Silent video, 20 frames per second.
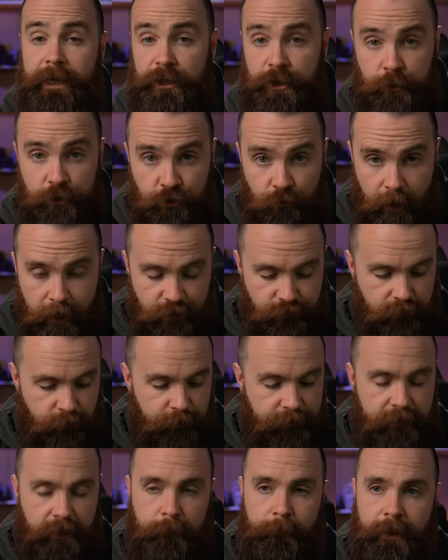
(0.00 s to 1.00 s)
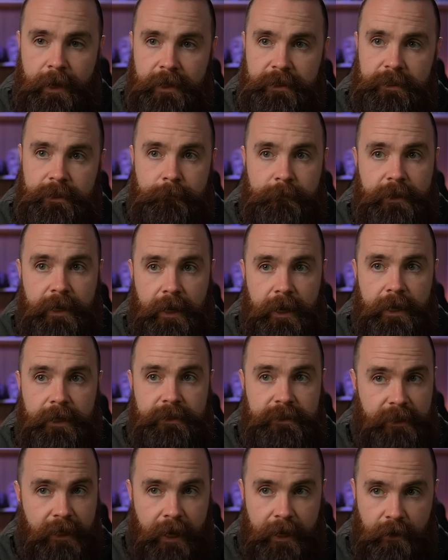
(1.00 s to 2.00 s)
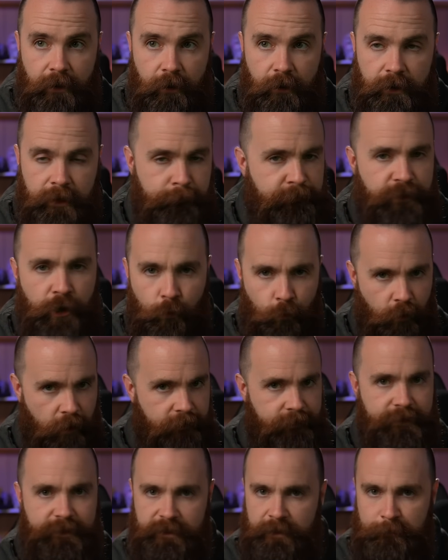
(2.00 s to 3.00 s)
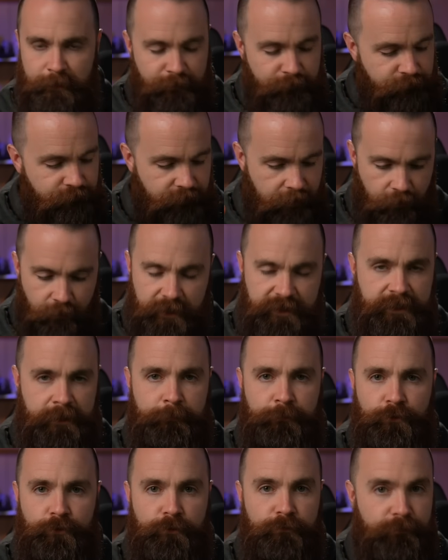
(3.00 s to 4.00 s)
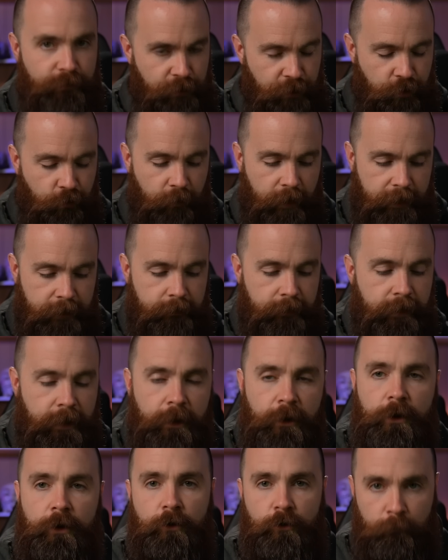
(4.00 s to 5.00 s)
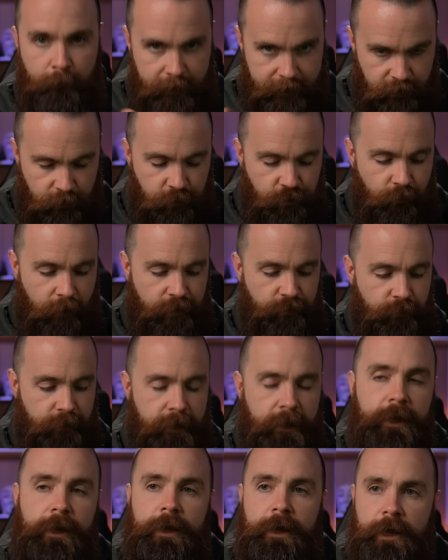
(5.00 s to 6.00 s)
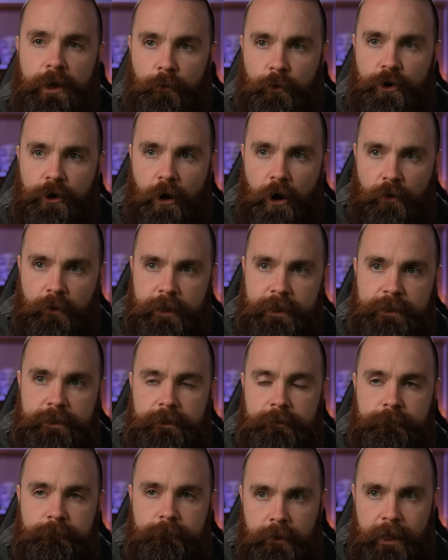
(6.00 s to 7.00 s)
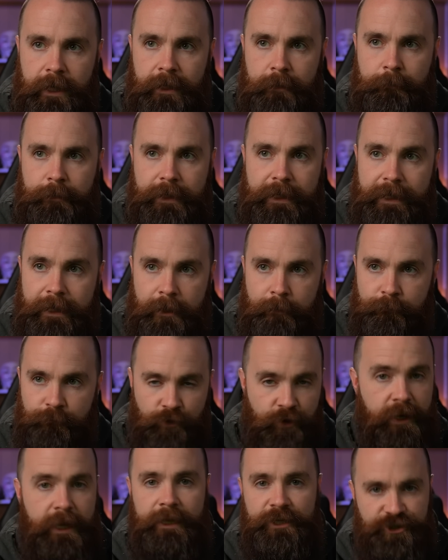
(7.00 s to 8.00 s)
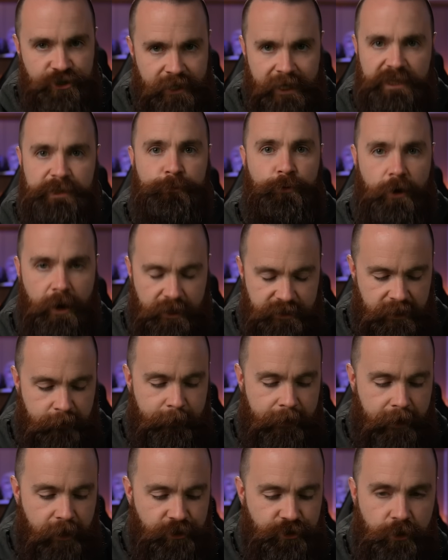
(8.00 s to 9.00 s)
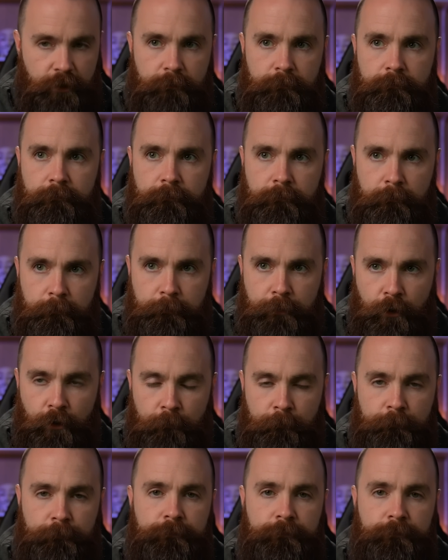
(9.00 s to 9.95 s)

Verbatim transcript: a new directory with the command mkdir, and don't worry, this is gonna be very simple and very quick. We'll make a new directory and we'll call it npm for an Nginx proxy manager. Boom.